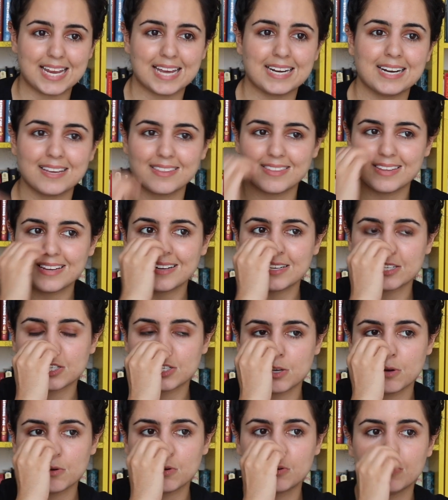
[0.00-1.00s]
And I think it's
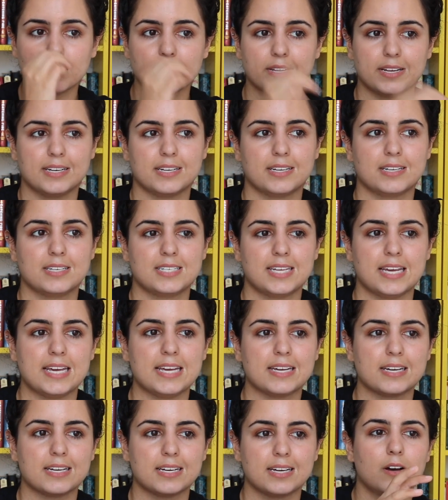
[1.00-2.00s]
so cool that it can
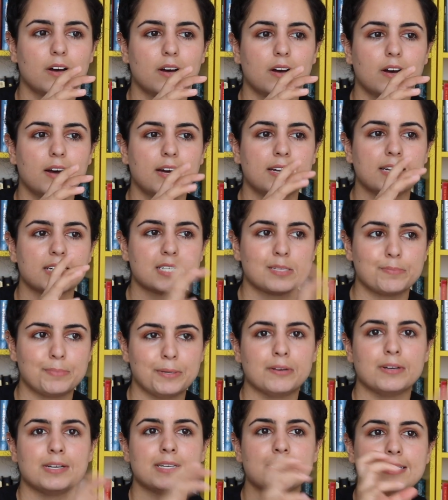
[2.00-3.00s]
take an
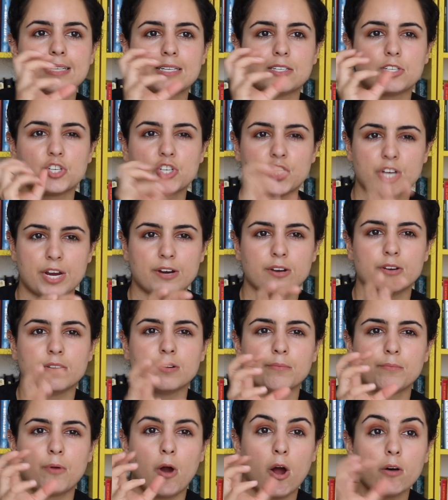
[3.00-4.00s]
experience that's
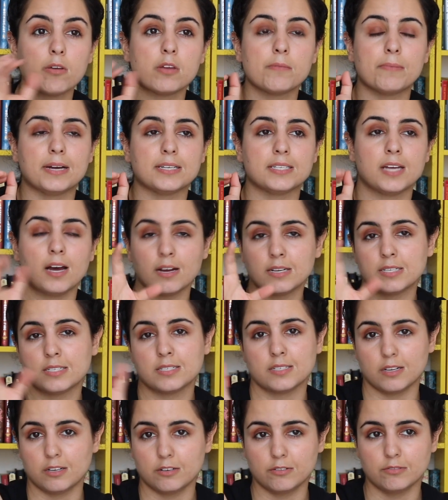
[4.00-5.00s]
shared probably by tons
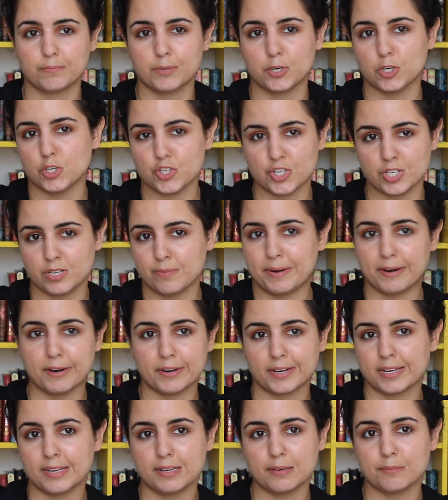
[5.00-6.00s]
of Persian
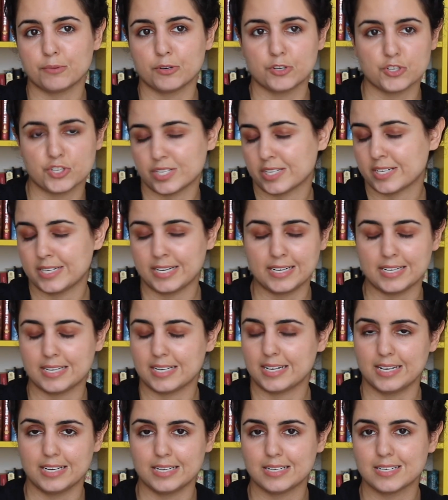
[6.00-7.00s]
American, Persian Canadian
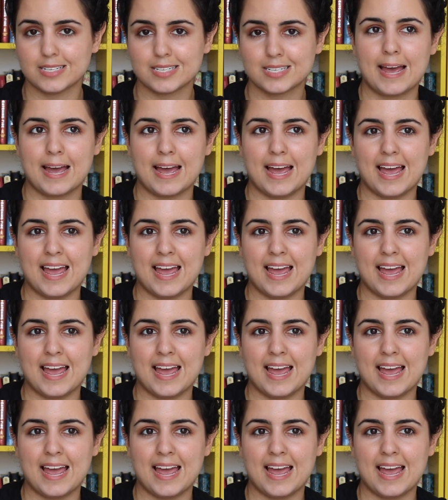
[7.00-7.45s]
kids,